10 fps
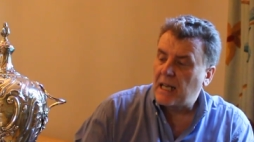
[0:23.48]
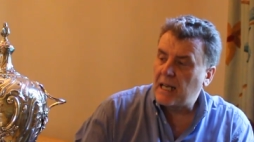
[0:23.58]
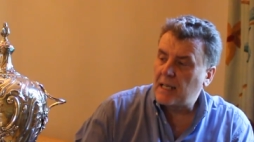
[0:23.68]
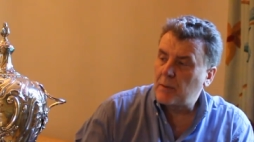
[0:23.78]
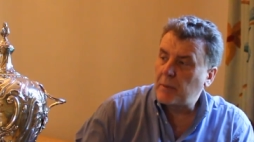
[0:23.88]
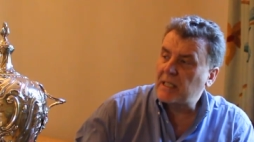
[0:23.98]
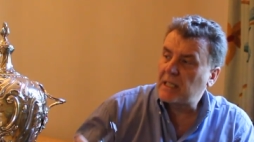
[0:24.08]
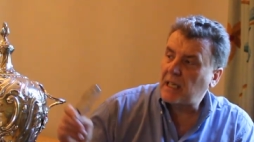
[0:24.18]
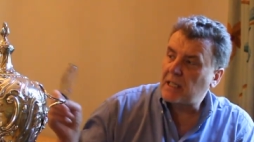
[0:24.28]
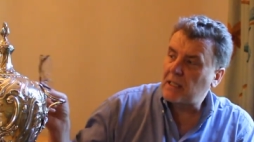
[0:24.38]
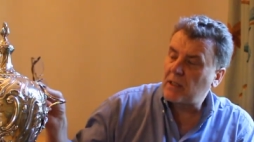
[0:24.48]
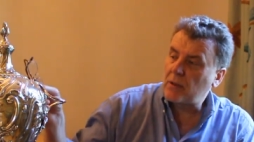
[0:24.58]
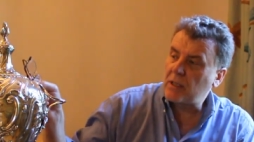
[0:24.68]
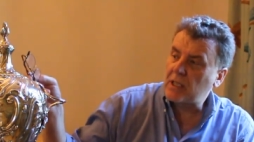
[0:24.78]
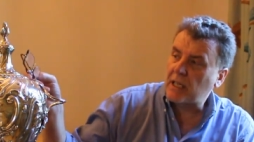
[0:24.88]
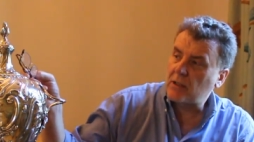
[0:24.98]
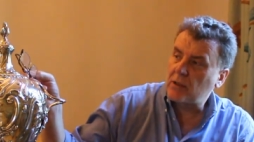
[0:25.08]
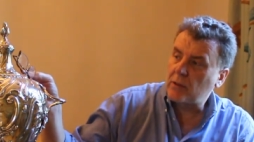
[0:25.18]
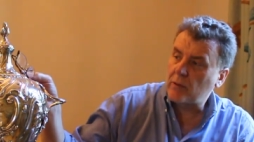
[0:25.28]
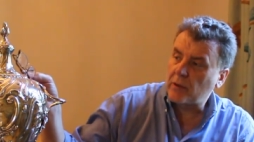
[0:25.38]
and basically it's in three
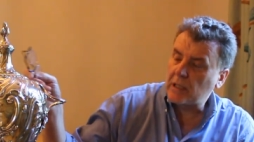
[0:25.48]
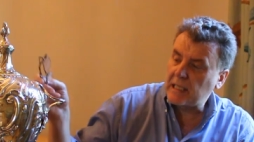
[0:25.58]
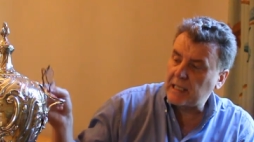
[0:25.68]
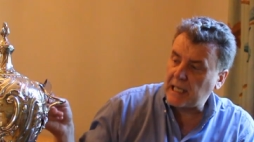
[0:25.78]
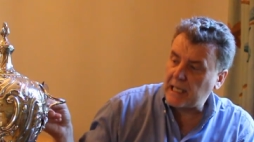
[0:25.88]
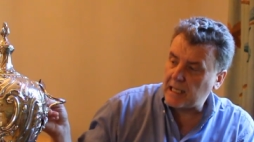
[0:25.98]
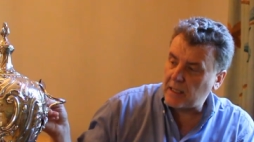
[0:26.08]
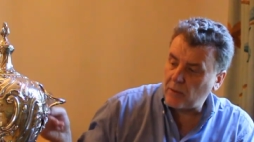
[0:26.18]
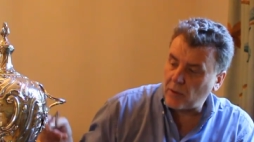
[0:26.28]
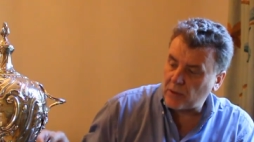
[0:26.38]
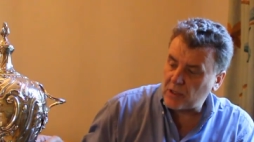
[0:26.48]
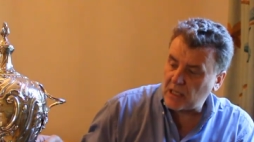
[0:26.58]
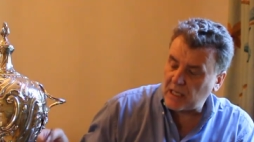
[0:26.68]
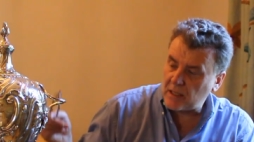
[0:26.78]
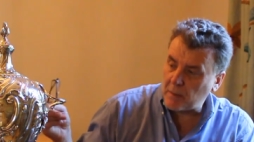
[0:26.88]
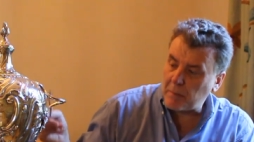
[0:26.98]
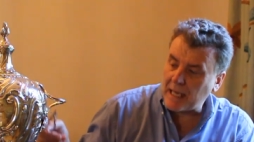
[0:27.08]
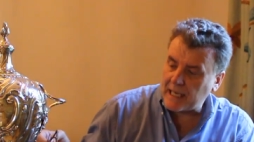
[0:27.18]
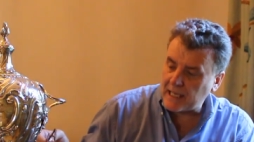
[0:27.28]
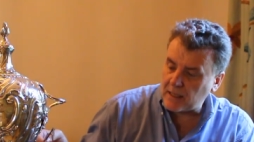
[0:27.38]
sections. You've got the lid here, you've got the centre
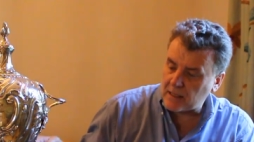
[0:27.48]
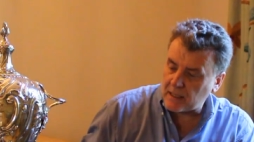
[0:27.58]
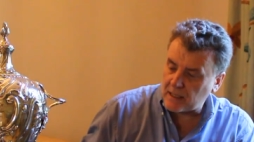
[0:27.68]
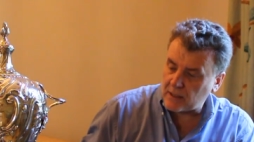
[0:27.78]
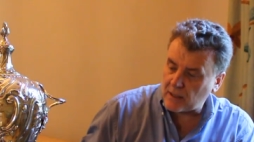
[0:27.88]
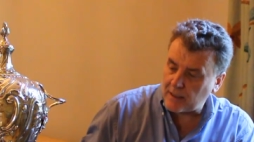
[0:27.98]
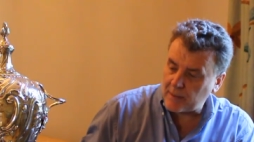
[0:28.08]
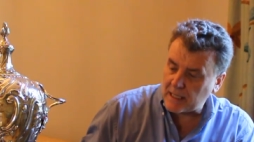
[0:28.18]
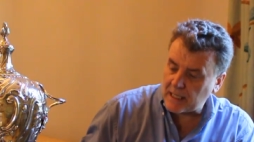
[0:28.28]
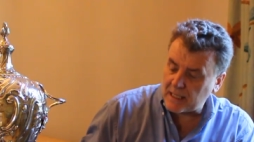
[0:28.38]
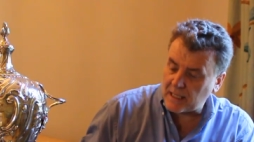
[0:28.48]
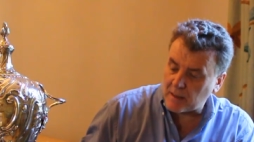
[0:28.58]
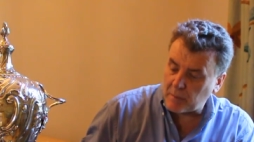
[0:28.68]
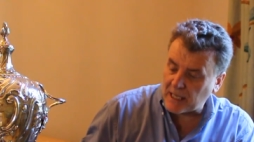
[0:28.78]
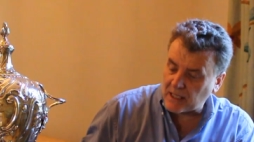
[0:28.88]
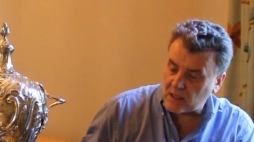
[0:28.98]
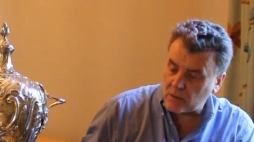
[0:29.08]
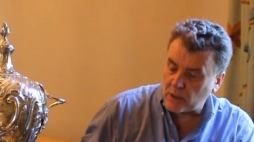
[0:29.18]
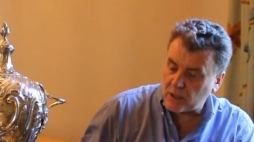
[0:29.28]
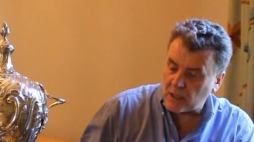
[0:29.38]
belly as I describe it and then the base
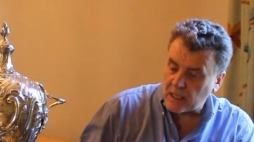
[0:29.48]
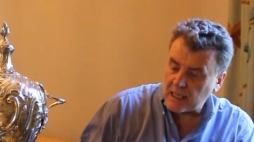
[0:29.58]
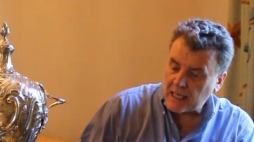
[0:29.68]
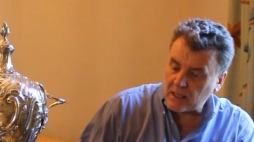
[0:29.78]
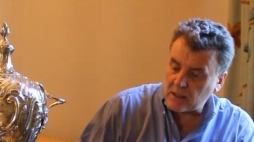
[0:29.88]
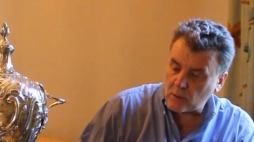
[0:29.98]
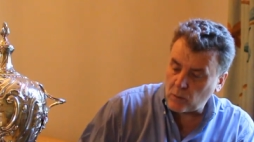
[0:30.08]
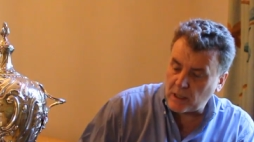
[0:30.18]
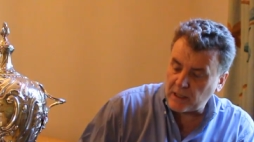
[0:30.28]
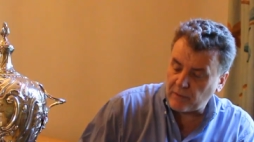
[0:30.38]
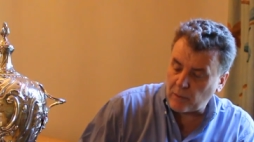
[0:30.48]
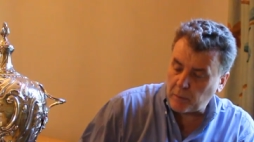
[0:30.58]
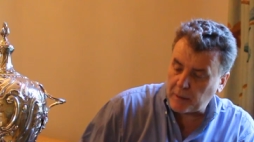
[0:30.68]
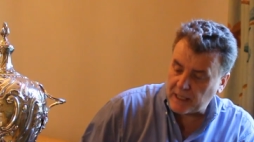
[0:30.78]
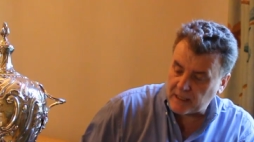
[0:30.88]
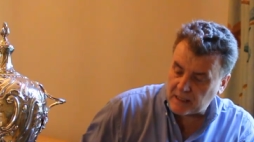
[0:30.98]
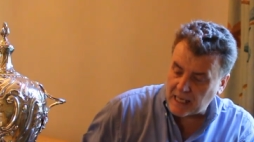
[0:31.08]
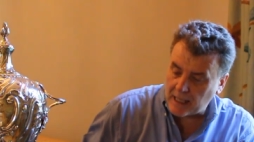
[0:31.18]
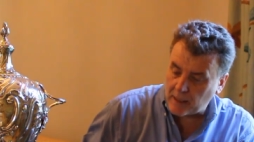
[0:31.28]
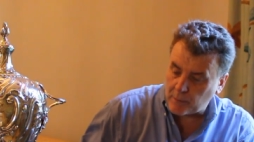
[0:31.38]
which has this wonderful
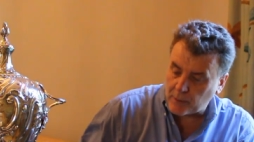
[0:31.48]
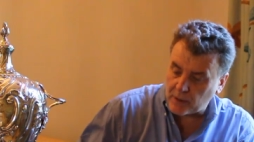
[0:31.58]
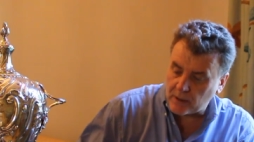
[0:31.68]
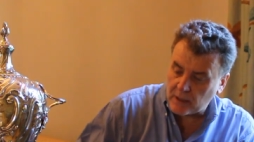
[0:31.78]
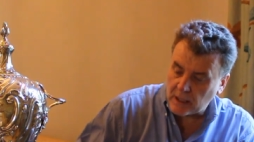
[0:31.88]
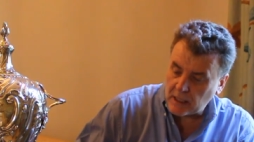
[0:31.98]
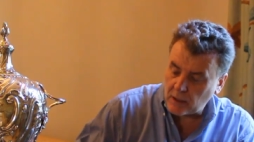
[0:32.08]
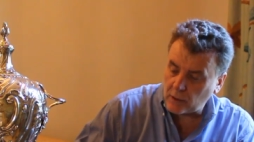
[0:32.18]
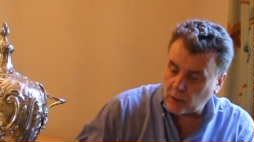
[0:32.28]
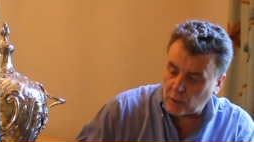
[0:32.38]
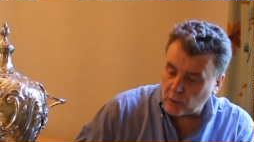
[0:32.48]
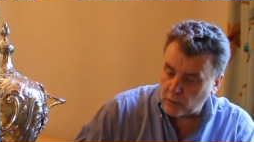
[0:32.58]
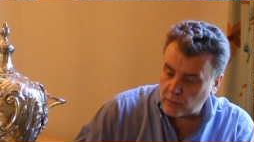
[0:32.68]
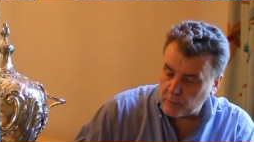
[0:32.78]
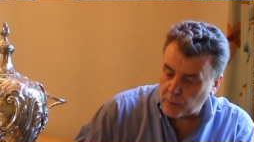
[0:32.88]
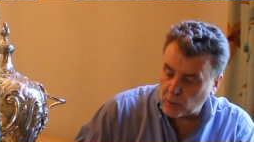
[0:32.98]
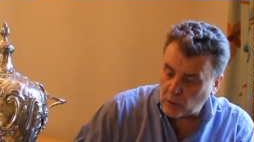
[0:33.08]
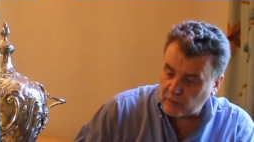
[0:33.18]
pierced apron on claw and ball